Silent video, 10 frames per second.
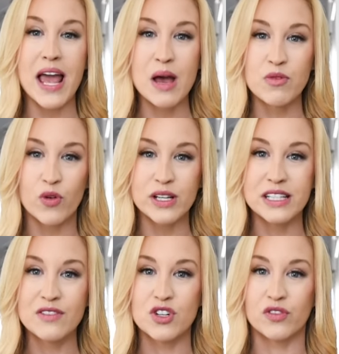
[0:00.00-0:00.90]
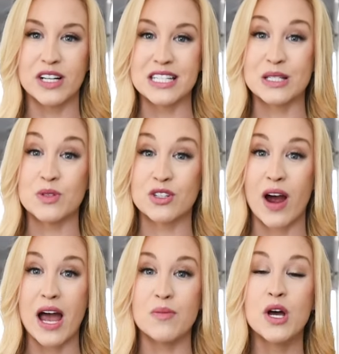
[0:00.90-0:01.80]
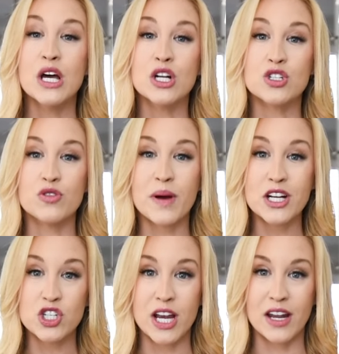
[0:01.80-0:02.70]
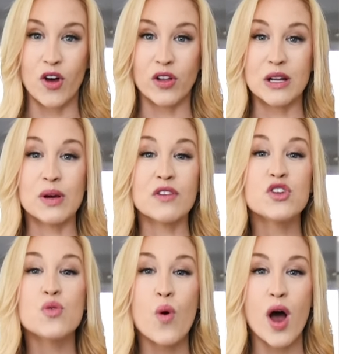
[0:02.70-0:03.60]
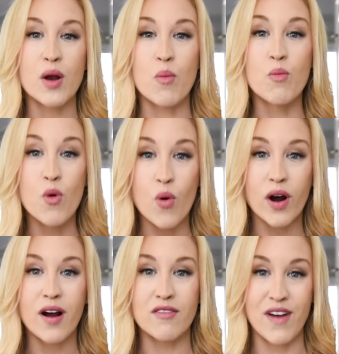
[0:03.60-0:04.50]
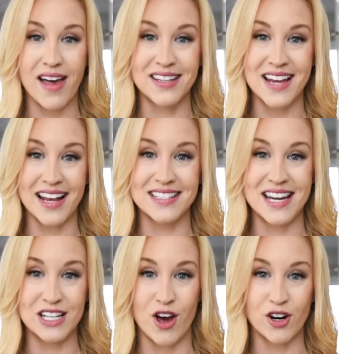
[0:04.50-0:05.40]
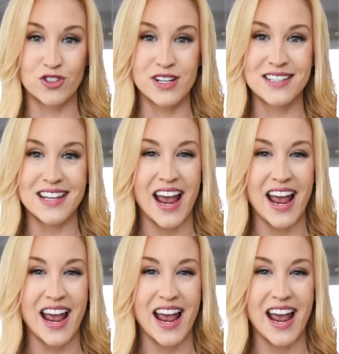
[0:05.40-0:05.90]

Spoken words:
And before you leave, don't forget to subscribe to my channel. Now, if you want more Valentine's Day dog treats,